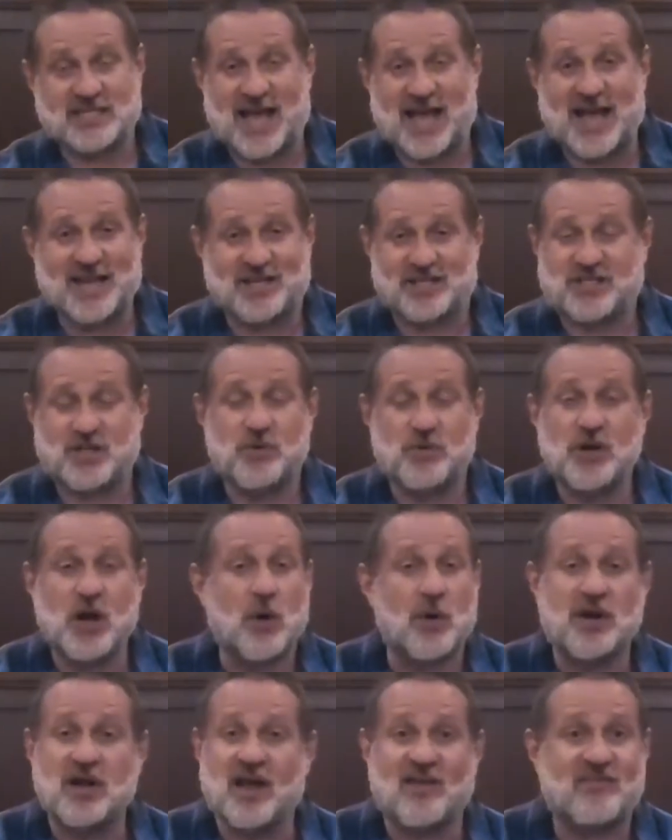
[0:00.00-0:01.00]
just don't
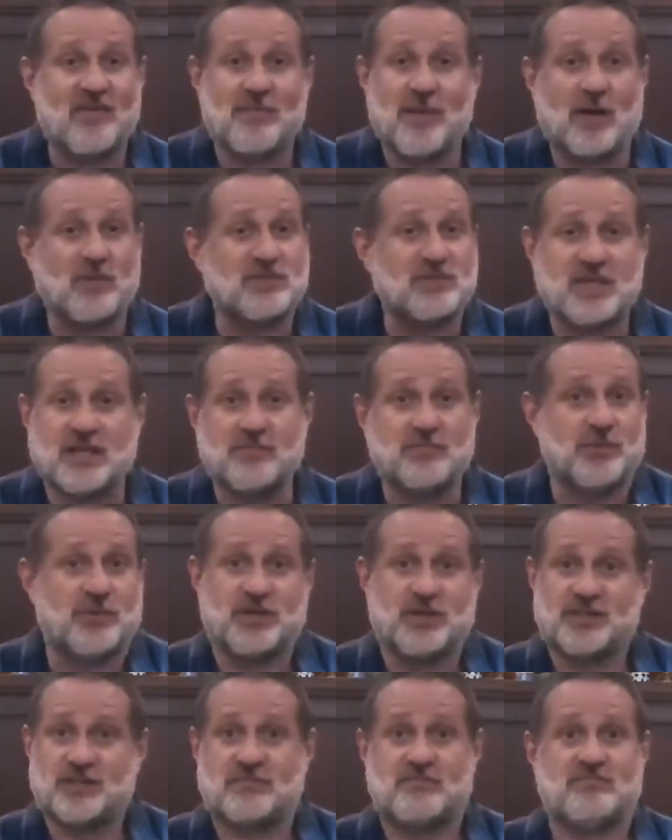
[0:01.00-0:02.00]
know enough about Zen
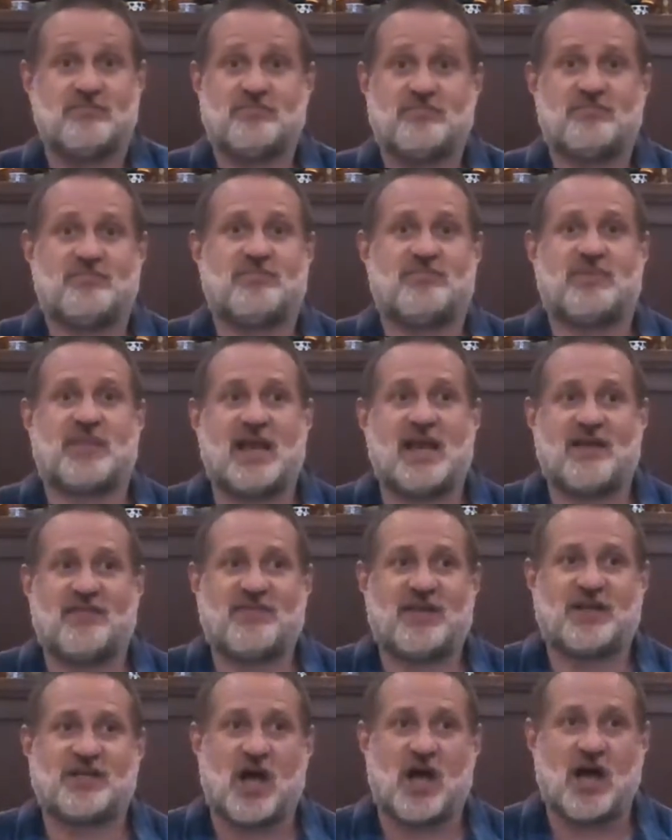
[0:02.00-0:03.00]
Buddhism that if
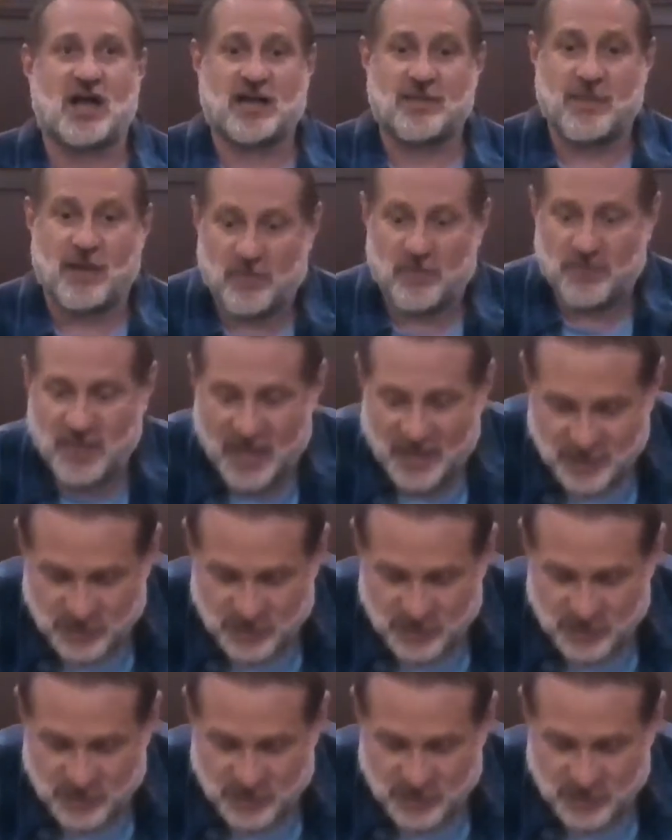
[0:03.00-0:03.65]
they talk about that